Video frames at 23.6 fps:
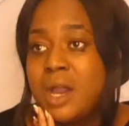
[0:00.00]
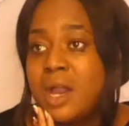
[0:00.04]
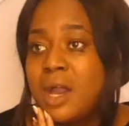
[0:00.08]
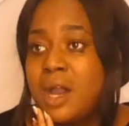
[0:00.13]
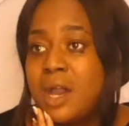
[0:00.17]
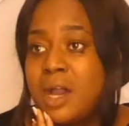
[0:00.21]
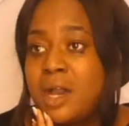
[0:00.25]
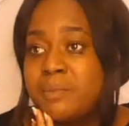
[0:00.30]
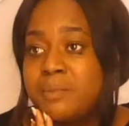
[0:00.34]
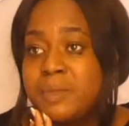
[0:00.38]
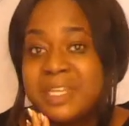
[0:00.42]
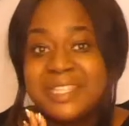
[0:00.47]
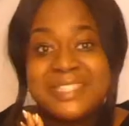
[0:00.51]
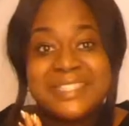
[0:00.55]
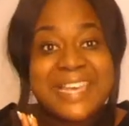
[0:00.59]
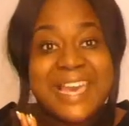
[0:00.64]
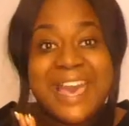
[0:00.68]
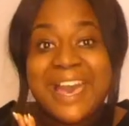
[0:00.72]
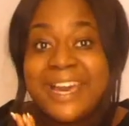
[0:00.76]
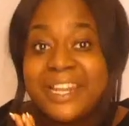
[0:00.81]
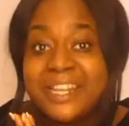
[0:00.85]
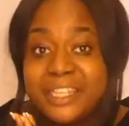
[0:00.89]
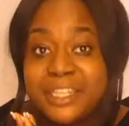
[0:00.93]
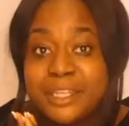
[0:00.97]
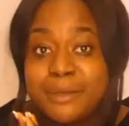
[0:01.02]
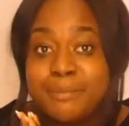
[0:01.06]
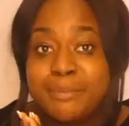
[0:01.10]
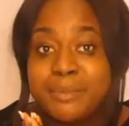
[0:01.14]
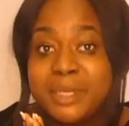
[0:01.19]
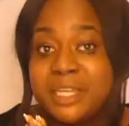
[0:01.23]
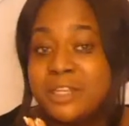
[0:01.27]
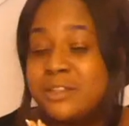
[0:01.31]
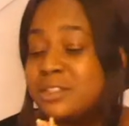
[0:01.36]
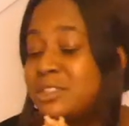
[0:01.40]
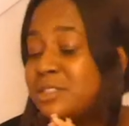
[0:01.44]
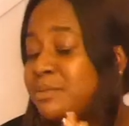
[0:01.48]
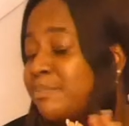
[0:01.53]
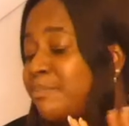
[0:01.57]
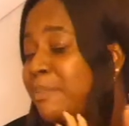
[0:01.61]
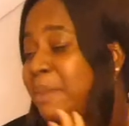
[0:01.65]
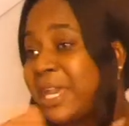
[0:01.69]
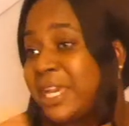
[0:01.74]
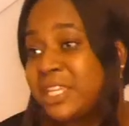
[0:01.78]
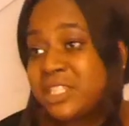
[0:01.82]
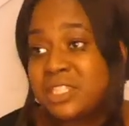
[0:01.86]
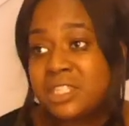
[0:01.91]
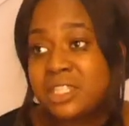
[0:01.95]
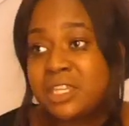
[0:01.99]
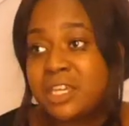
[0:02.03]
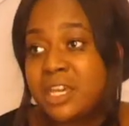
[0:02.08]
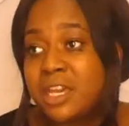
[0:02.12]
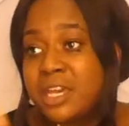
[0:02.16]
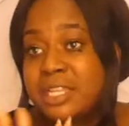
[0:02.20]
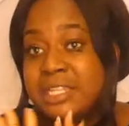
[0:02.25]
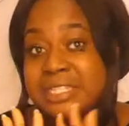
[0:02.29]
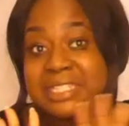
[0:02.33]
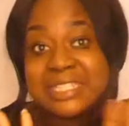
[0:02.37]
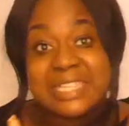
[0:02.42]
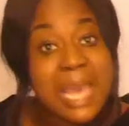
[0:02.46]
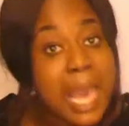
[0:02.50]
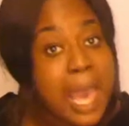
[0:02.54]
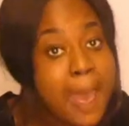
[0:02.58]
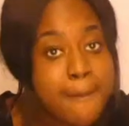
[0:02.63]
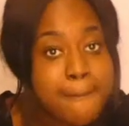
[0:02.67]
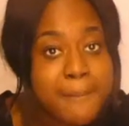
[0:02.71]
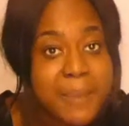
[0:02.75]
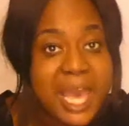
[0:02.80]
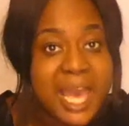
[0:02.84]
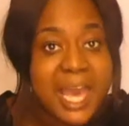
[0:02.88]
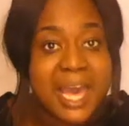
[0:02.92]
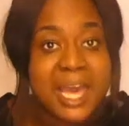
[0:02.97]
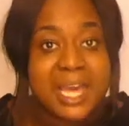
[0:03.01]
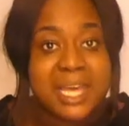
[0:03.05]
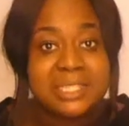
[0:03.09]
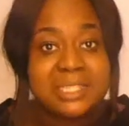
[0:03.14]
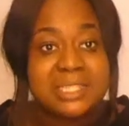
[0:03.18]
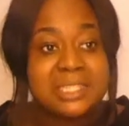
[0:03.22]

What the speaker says: Italian meals, Mexican, tapas.